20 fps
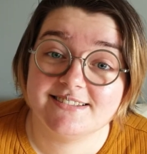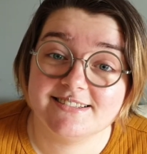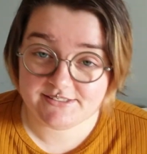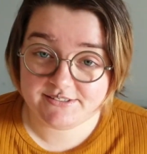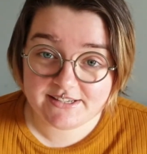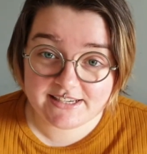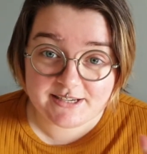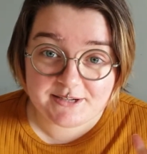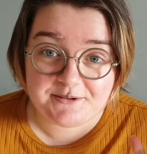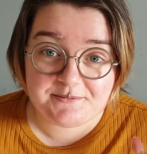
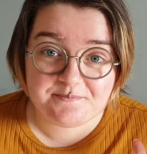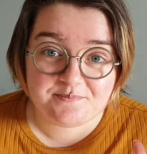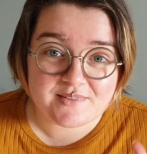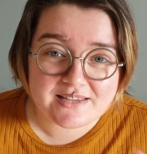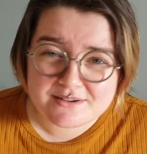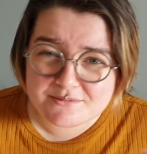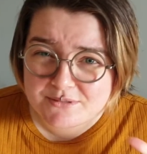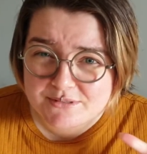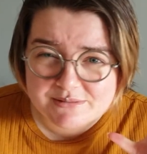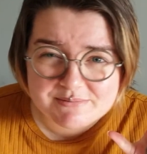Yeah,
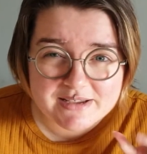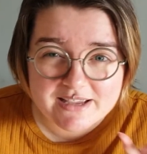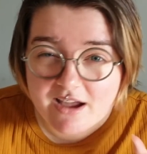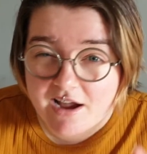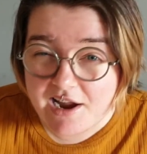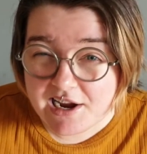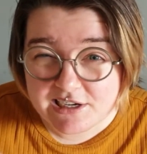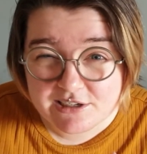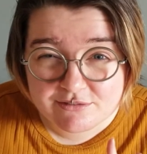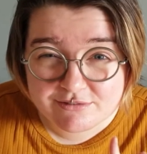that was my
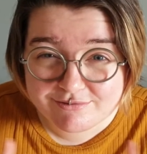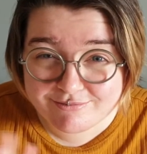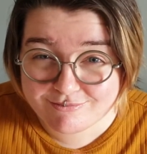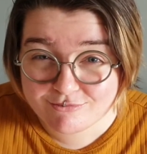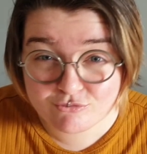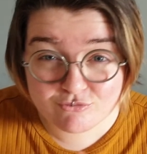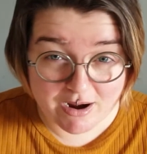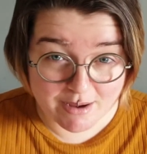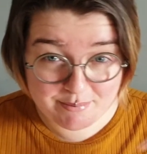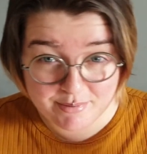kind of
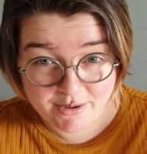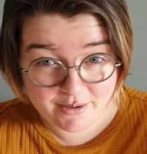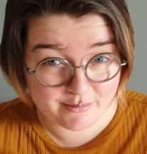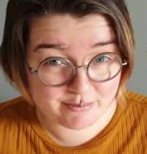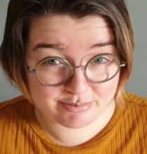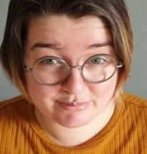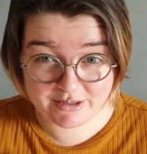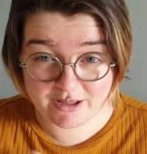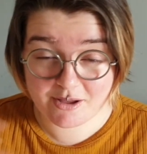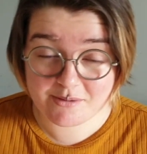wrap
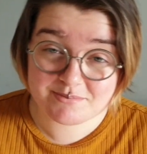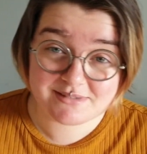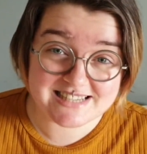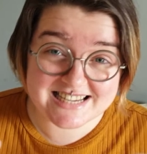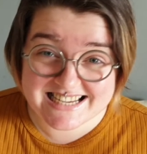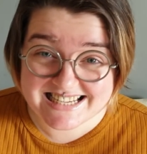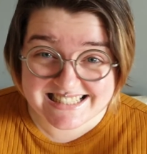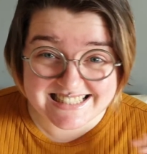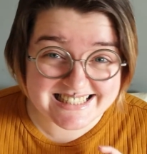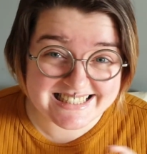up
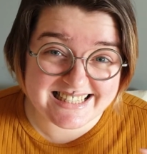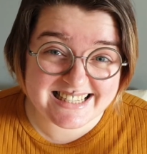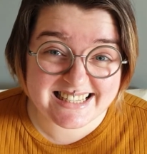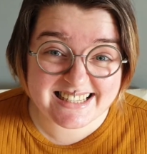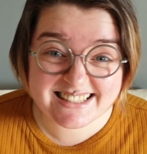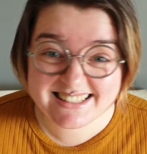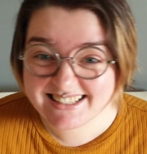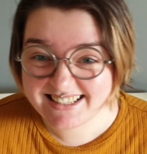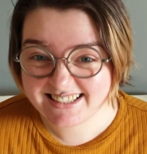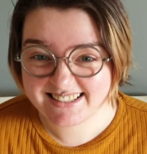
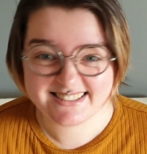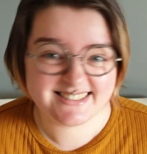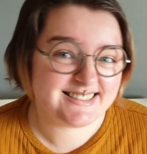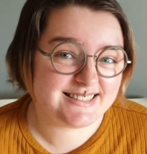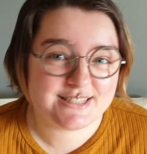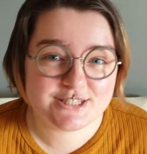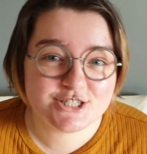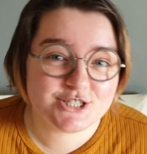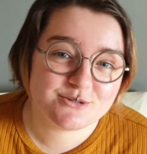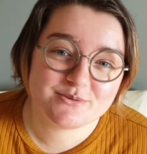updatey
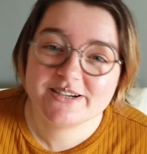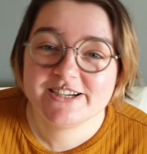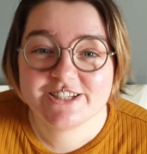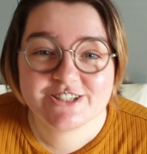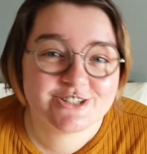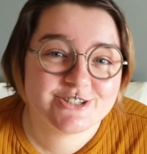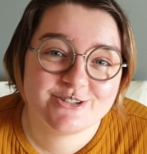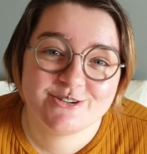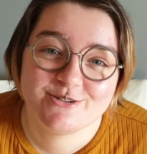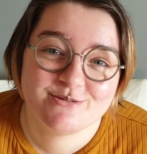
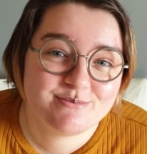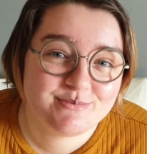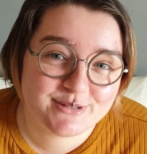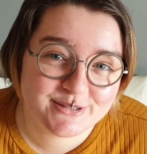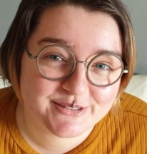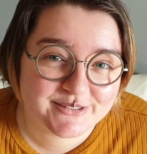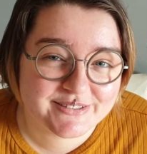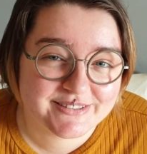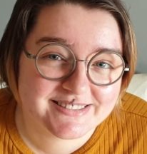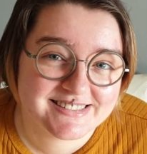situation on
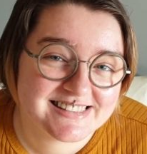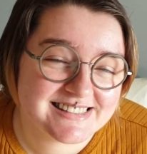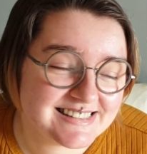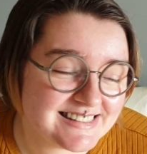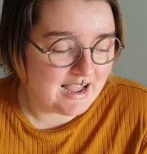books.